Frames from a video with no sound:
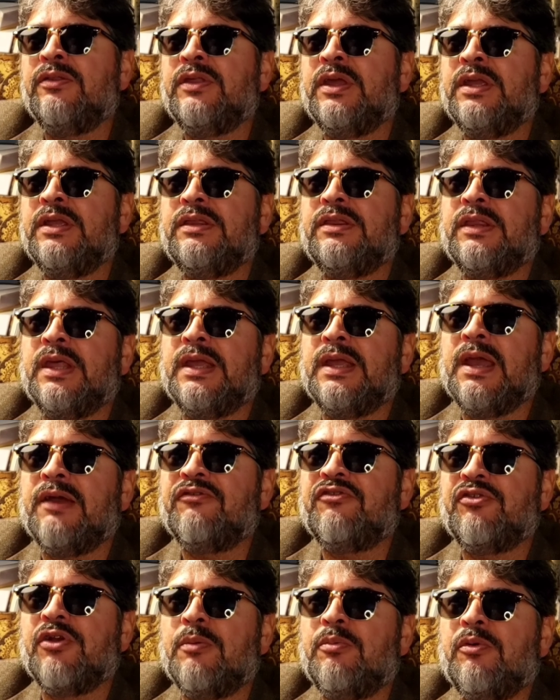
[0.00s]
they
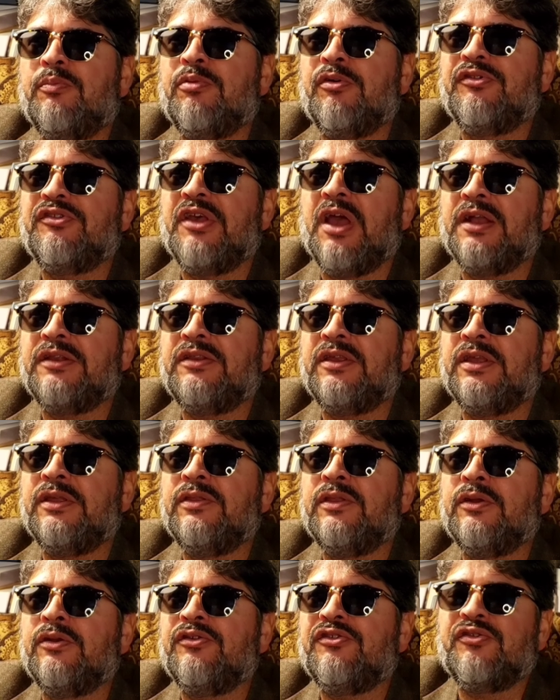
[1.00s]
have trouble
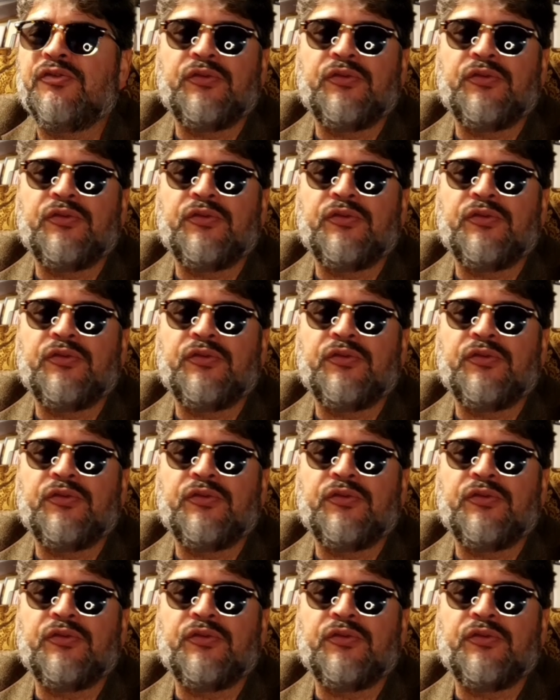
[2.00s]
protecting their